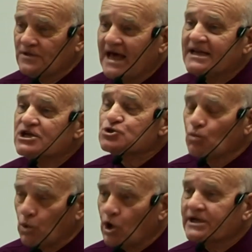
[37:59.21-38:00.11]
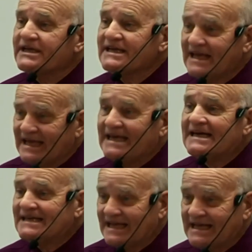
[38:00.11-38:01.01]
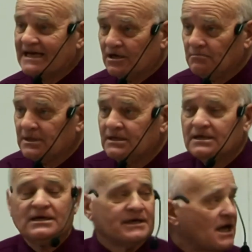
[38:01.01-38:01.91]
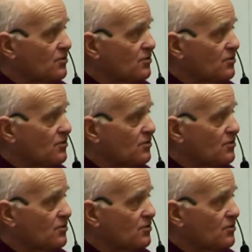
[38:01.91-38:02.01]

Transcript: that is working in him. In other